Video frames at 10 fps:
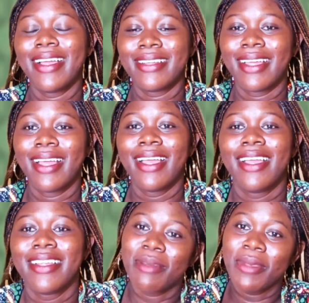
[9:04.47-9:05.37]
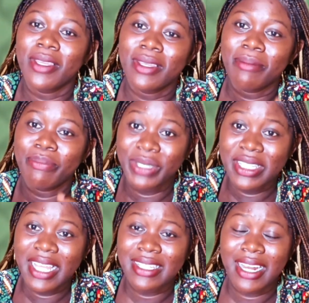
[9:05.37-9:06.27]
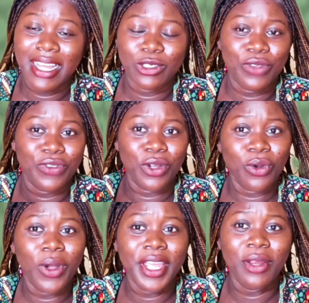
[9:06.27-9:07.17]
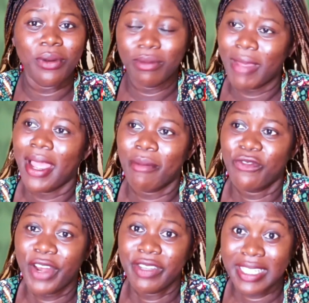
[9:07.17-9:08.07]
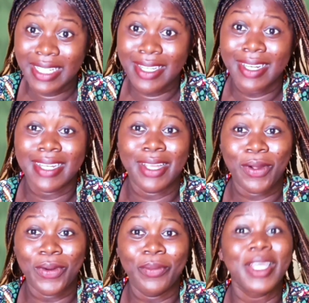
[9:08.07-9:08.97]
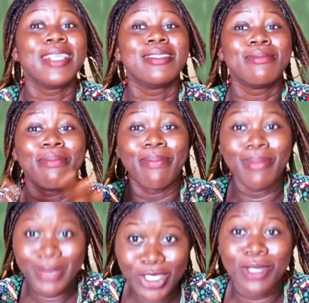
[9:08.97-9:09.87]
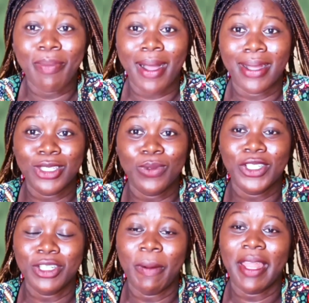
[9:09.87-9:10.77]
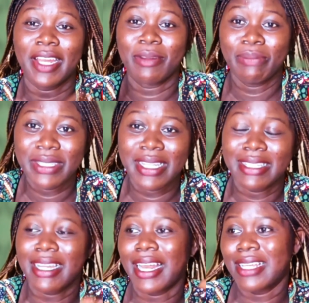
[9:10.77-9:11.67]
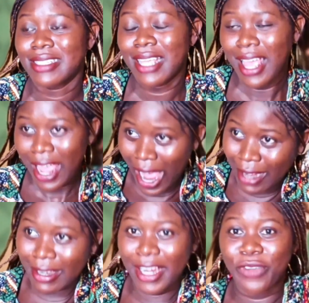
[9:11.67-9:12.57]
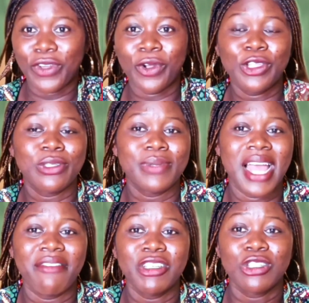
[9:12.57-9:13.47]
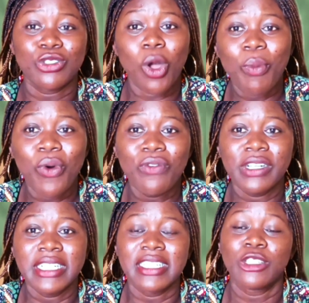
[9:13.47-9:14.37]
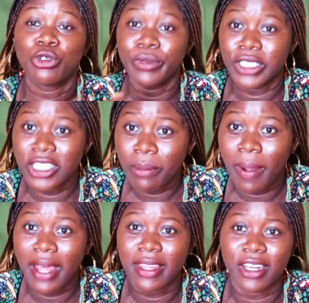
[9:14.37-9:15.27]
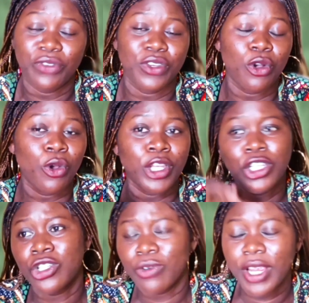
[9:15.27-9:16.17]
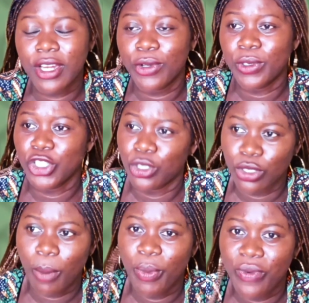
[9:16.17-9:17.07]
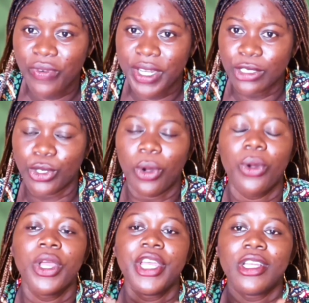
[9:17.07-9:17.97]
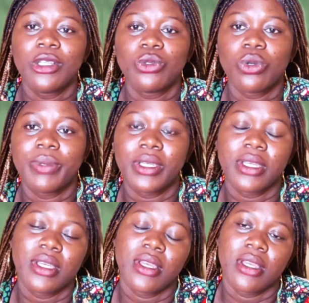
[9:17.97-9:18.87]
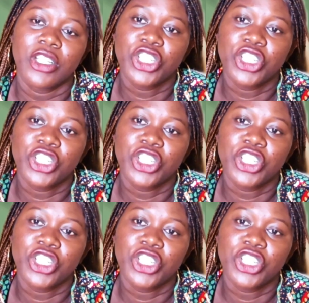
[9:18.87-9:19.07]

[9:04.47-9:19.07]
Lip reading: and the business class. So if you're going, I'm very certain that the economy is cheaper, is way cheaper than the business class. And then if you're going to be having stopovers, it will be cheaper than if you're going straight, no stopover at all. It will be